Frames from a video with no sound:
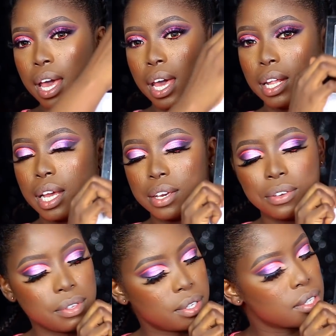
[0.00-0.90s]
and I
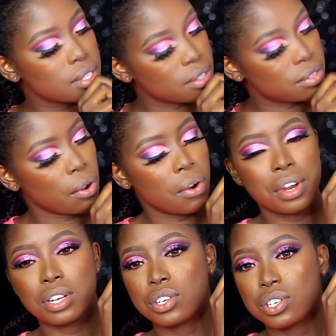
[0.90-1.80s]
used this
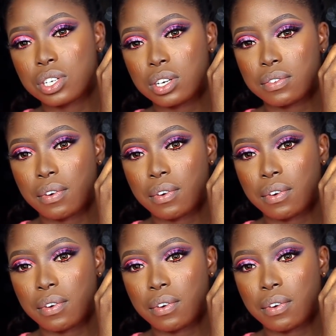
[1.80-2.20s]
orange shade